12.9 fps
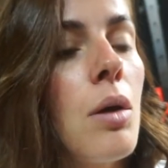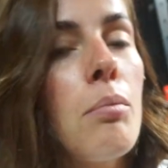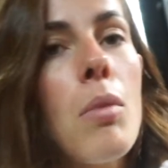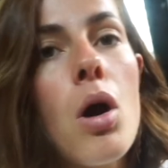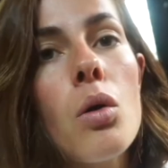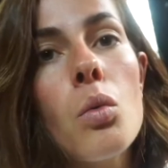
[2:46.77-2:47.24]

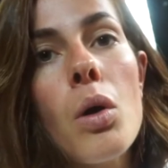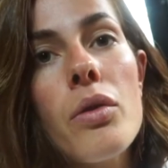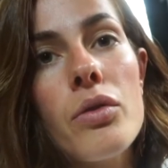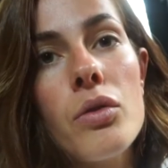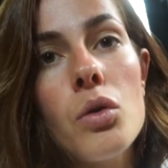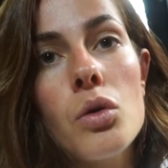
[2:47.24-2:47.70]
Mark
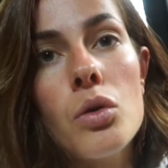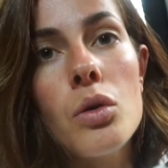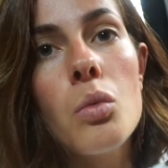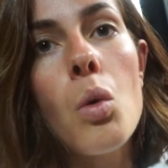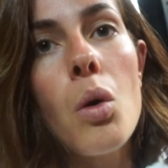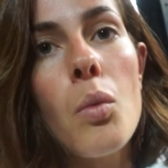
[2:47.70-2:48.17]
what your
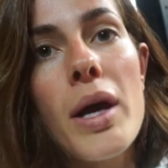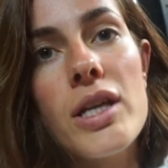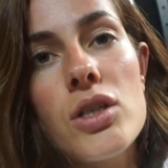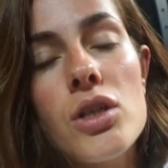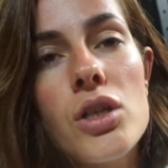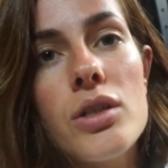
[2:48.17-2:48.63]
what
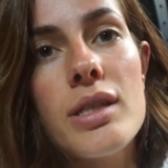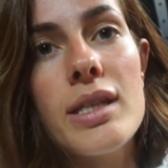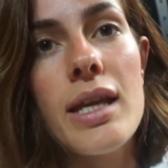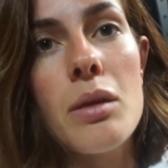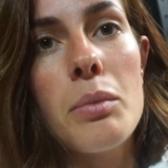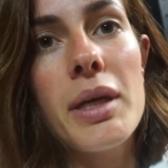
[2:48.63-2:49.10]
weights you're
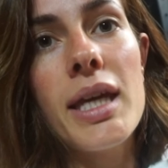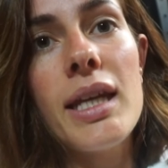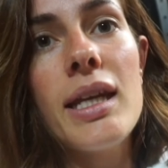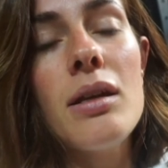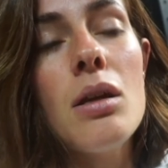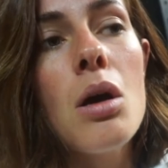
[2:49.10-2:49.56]
using at the
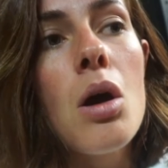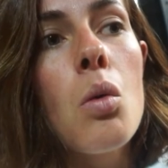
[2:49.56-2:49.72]
beginning,